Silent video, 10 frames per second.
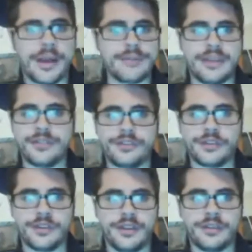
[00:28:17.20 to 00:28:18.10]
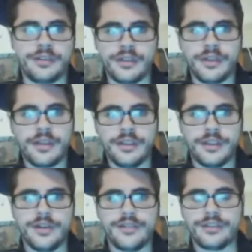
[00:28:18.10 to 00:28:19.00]
who I'm not even sure is,
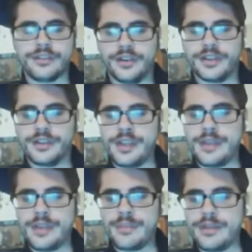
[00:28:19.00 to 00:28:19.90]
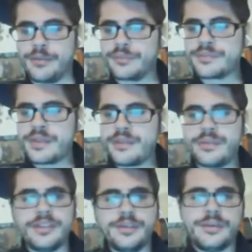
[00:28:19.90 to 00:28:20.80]
even still on the team anymore.
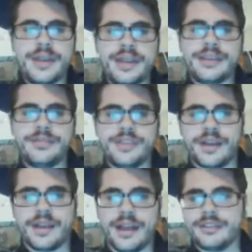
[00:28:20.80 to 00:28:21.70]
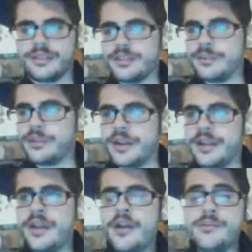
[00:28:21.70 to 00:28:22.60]
But you know what? Why not give John Hines some
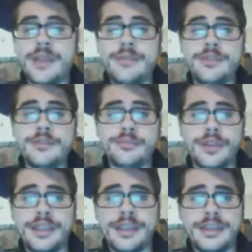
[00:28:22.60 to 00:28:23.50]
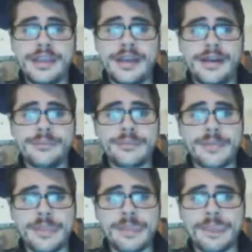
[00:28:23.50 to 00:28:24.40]
credit? Maybe you bring
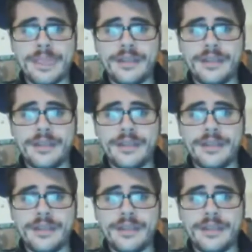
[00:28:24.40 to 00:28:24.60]
in